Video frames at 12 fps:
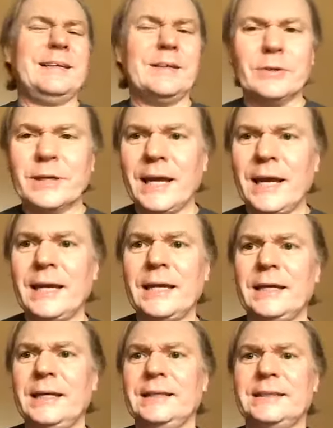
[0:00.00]

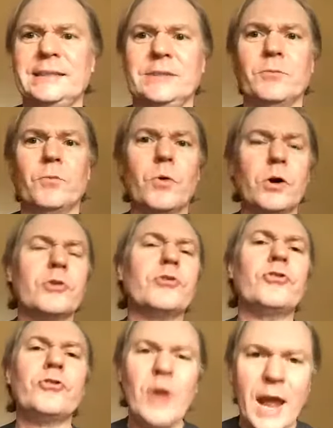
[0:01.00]
okay, it's in worse
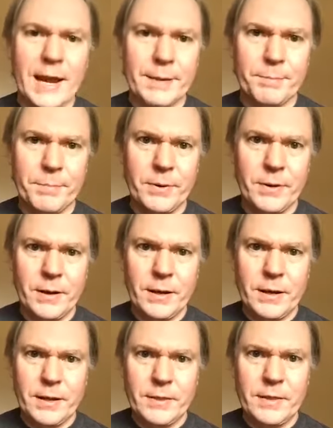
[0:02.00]
shape
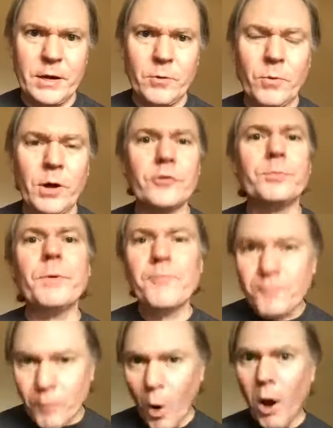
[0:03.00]
than it was
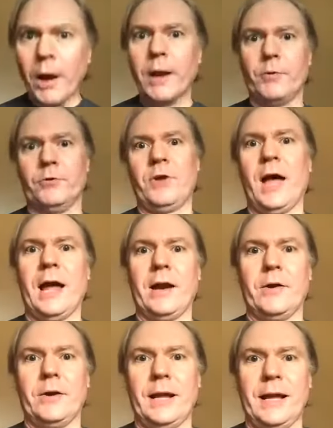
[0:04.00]
before he was
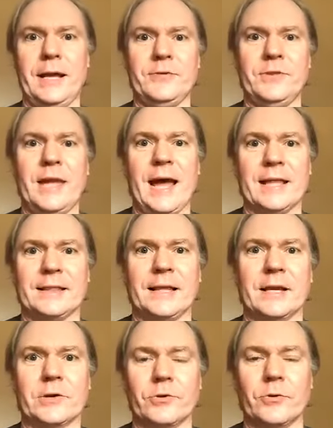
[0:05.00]
hired as the
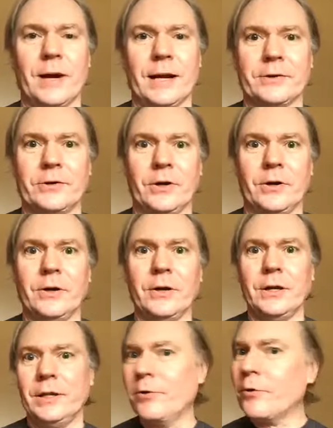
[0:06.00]
athletic director.
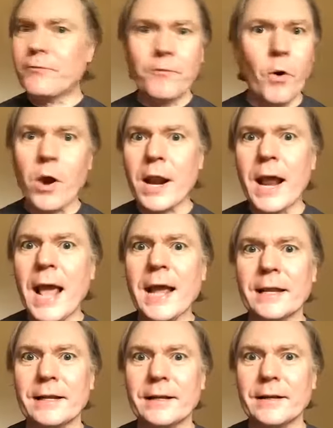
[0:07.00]
They were four and
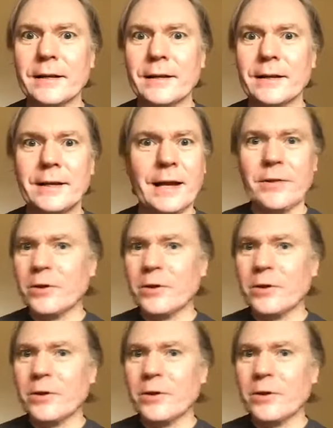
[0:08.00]
eight. Now